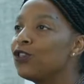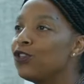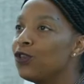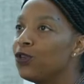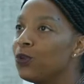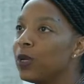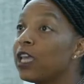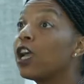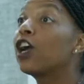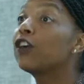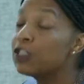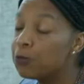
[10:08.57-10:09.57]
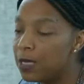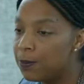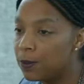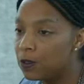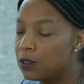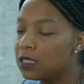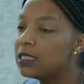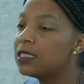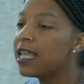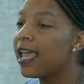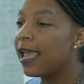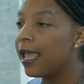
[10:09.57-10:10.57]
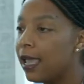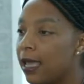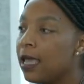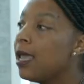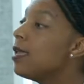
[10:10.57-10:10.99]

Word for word: to encourage people to say